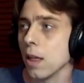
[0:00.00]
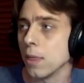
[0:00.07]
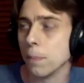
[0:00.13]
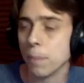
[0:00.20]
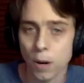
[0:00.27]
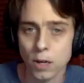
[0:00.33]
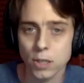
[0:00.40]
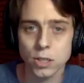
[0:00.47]
the
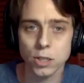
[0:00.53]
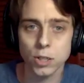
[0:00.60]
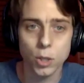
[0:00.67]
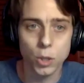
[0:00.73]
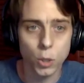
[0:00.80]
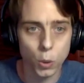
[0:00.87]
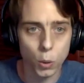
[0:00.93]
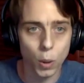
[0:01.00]
person
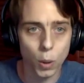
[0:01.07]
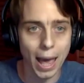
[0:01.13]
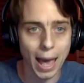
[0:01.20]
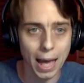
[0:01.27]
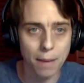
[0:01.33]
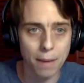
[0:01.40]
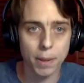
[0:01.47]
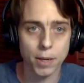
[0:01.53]
who
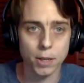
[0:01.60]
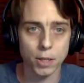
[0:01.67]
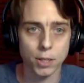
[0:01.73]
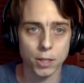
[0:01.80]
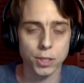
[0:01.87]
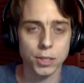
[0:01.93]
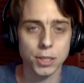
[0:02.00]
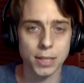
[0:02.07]
had been
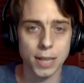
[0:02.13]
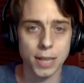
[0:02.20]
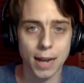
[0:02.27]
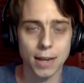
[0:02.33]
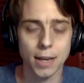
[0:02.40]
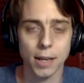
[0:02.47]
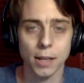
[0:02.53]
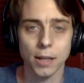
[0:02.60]

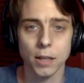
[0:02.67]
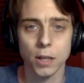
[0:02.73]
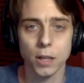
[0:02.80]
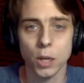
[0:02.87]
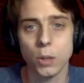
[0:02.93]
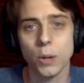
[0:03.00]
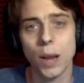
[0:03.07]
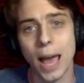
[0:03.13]
understanding,
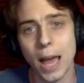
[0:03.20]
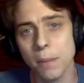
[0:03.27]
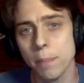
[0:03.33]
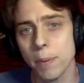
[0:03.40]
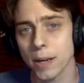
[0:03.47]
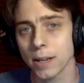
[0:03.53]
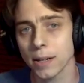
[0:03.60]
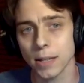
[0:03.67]
who had
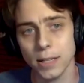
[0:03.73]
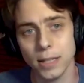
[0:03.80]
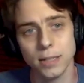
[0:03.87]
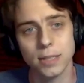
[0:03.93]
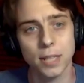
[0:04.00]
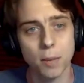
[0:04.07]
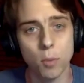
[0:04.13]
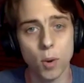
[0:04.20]
been in
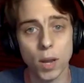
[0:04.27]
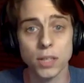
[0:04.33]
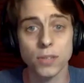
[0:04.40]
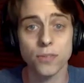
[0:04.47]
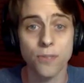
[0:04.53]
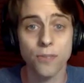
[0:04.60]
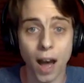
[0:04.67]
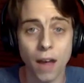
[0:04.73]
some ways
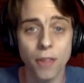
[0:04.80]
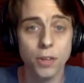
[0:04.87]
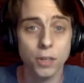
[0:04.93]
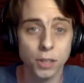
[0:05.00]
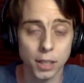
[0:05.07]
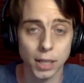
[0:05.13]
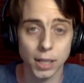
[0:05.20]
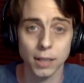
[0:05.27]

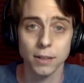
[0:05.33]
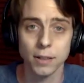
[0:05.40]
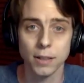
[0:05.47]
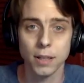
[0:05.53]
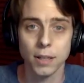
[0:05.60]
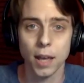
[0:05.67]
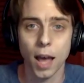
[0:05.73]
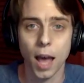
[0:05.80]
fatherly.
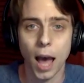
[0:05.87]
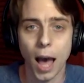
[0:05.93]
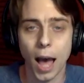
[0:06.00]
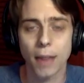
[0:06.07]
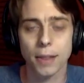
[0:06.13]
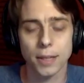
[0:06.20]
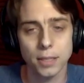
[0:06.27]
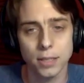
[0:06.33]

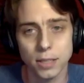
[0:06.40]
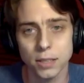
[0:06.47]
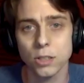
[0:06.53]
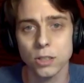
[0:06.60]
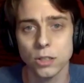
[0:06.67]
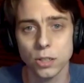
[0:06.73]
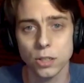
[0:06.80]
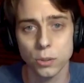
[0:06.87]
Yes. I
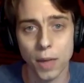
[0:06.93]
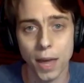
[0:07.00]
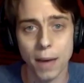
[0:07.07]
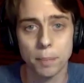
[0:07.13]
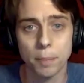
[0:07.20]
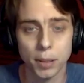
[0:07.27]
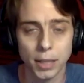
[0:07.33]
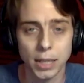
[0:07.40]
listened to
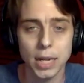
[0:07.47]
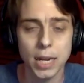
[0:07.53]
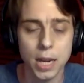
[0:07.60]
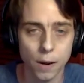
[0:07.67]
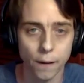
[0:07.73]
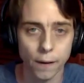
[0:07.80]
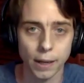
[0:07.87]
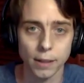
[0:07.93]
that plea
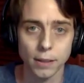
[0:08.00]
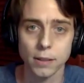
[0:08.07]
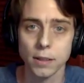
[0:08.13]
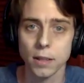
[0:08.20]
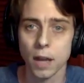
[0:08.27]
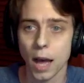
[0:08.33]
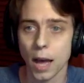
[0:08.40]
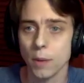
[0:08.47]
hearing.
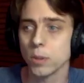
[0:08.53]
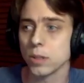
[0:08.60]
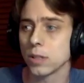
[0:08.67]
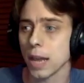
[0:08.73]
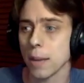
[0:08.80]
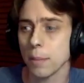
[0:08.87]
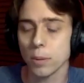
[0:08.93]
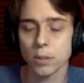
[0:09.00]
I was
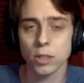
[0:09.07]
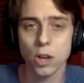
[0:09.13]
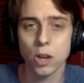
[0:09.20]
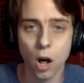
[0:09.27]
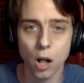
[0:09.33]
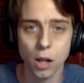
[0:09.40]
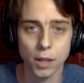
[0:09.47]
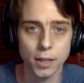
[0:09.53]
able to
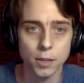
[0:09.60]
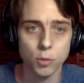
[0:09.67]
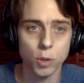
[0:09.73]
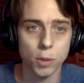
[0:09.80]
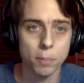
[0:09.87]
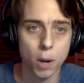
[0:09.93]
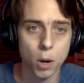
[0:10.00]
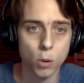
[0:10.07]
call in
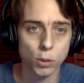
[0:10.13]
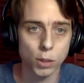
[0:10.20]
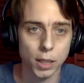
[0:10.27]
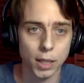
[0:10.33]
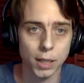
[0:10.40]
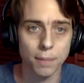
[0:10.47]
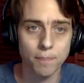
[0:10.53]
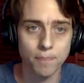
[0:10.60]

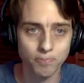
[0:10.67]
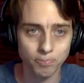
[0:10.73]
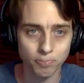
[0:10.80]
remotely,